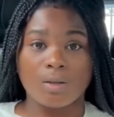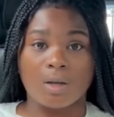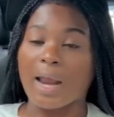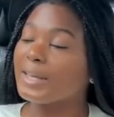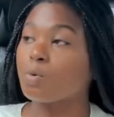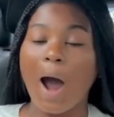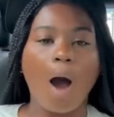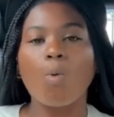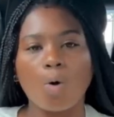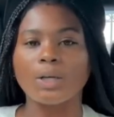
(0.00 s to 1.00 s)
That's why I
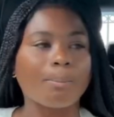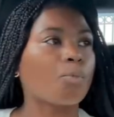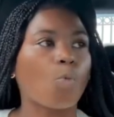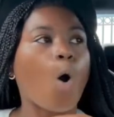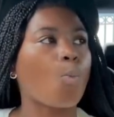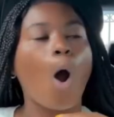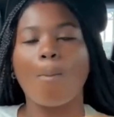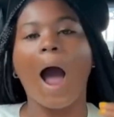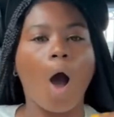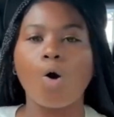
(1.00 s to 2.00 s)
want
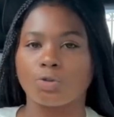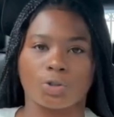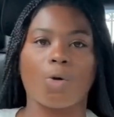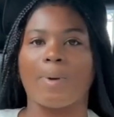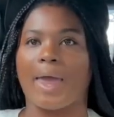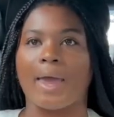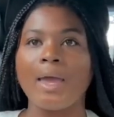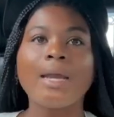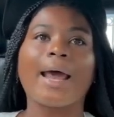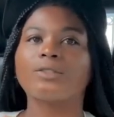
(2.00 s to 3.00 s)
my own so bad.
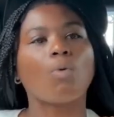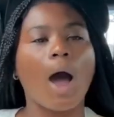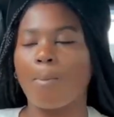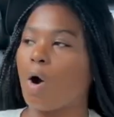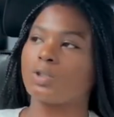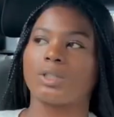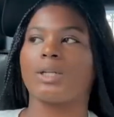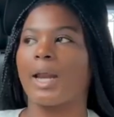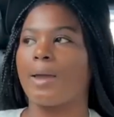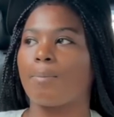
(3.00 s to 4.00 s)
That's why I'm hosting the
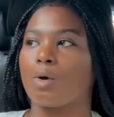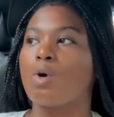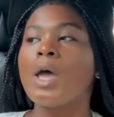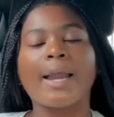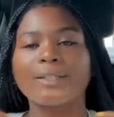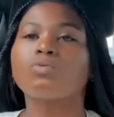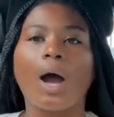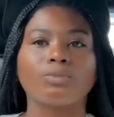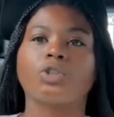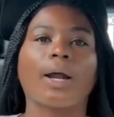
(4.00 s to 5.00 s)
debut. That's why
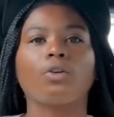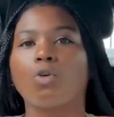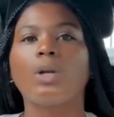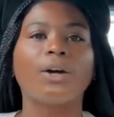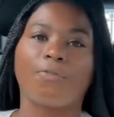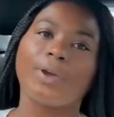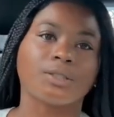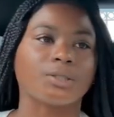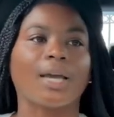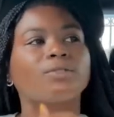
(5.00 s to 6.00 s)
I'm trying to do little
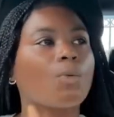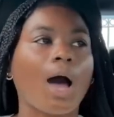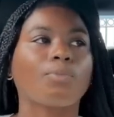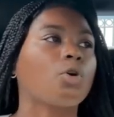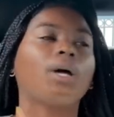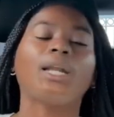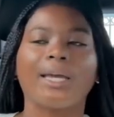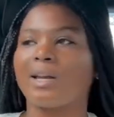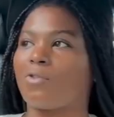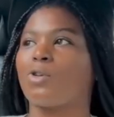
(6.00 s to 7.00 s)
features. That's why I'm doing
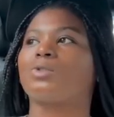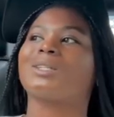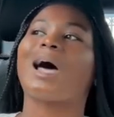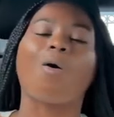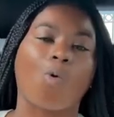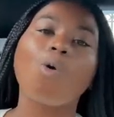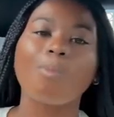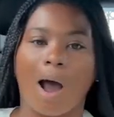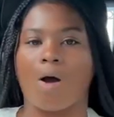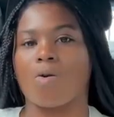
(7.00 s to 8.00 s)
little interviews, because I want
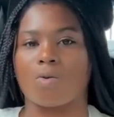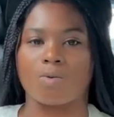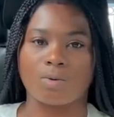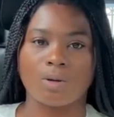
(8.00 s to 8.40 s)
my own.